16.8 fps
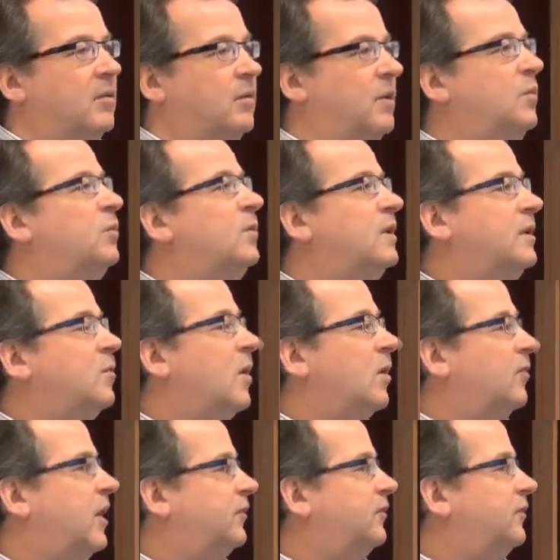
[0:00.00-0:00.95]
we really
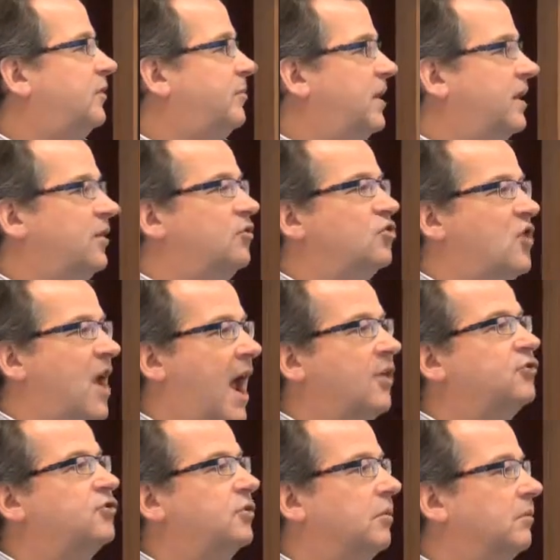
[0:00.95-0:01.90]
want ReSDA to be an
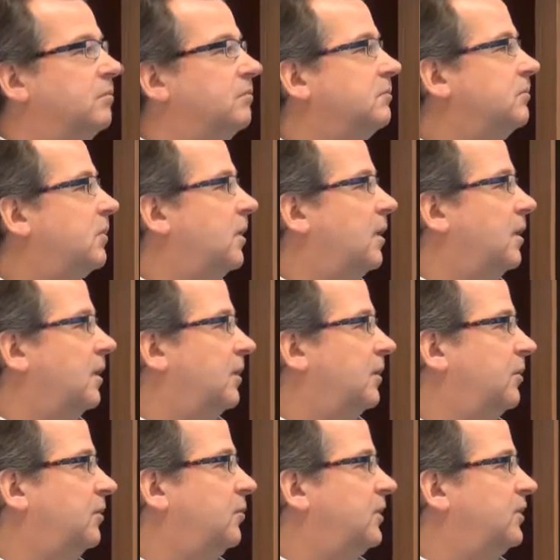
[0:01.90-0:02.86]
international
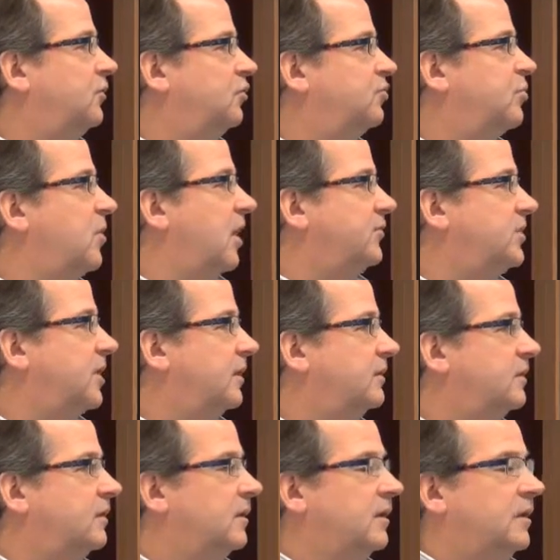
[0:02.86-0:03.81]
research project.
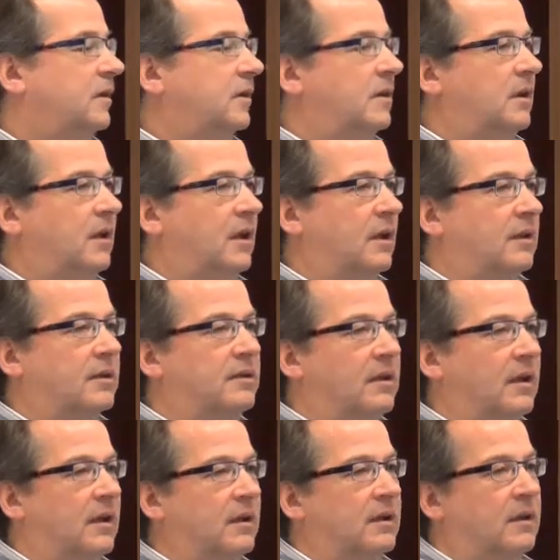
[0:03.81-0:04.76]

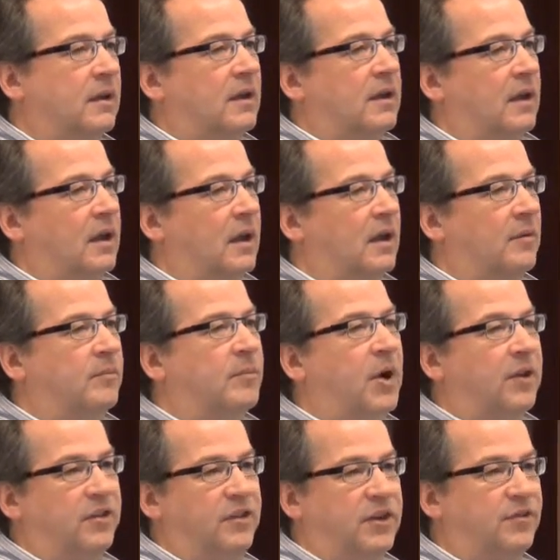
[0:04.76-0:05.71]
And
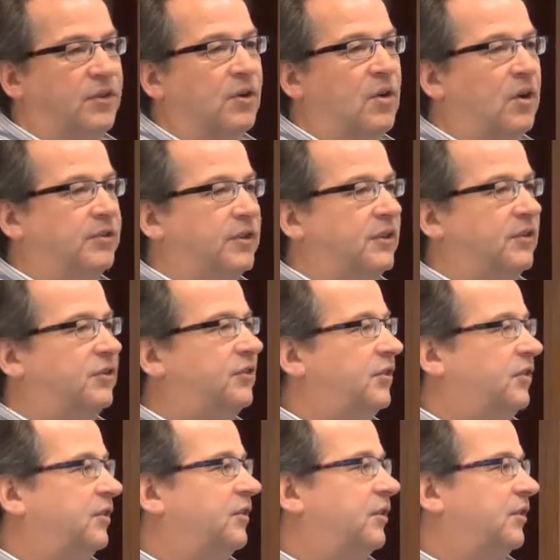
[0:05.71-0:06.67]
part of the difficulty is
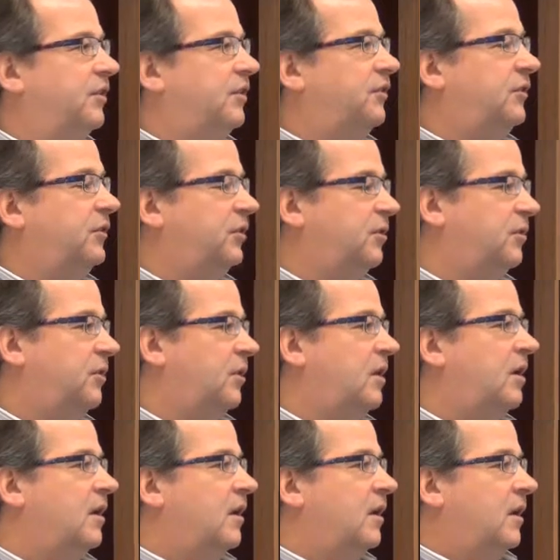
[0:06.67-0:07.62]
to
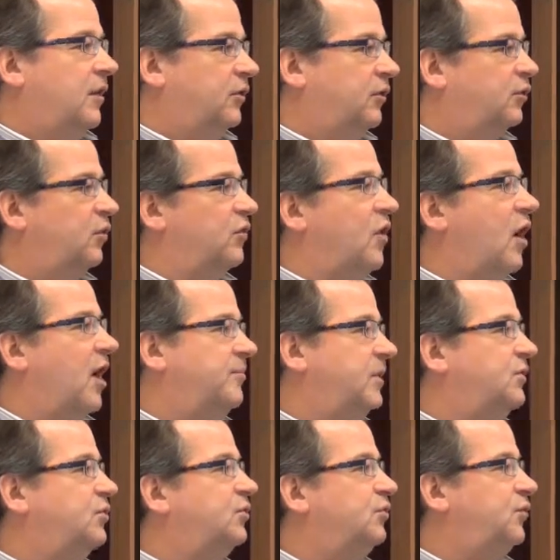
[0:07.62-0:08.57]
sort of not
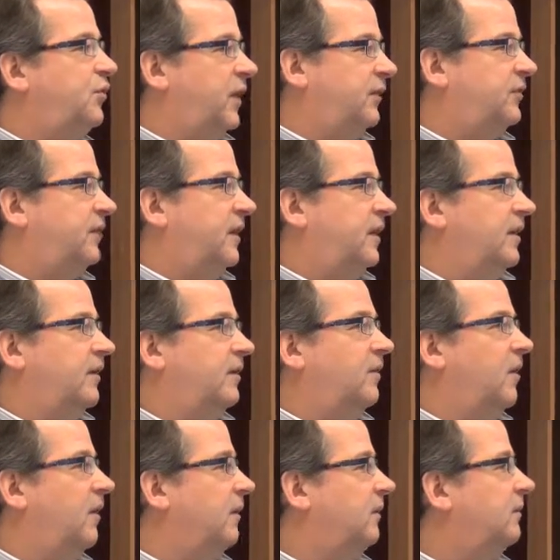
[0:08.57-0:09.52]
be too fixated
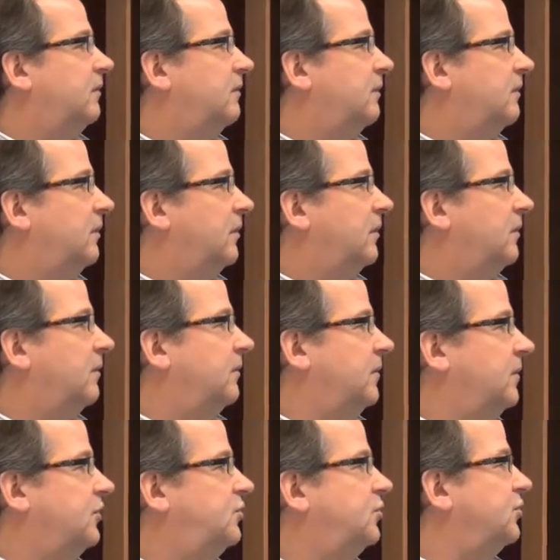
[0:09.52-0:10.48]
on
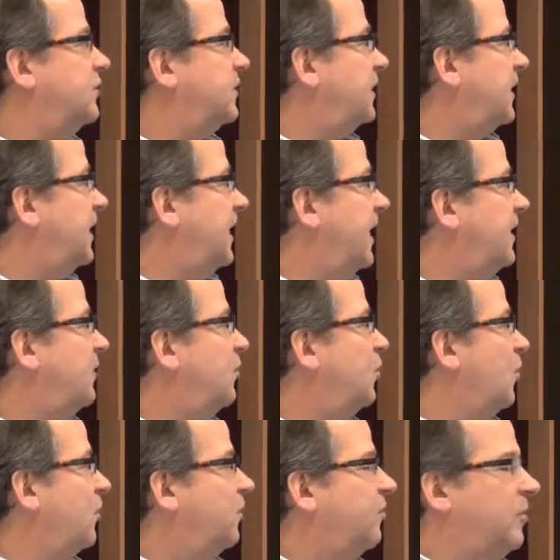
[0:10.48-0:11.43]
the issues in the Canadian
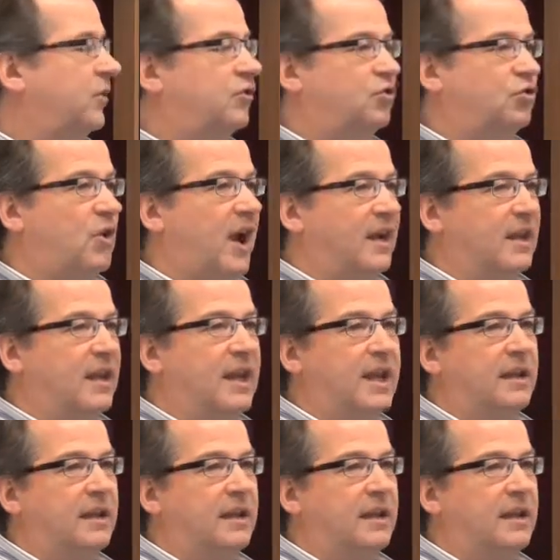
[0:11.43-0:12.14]
North, but to try and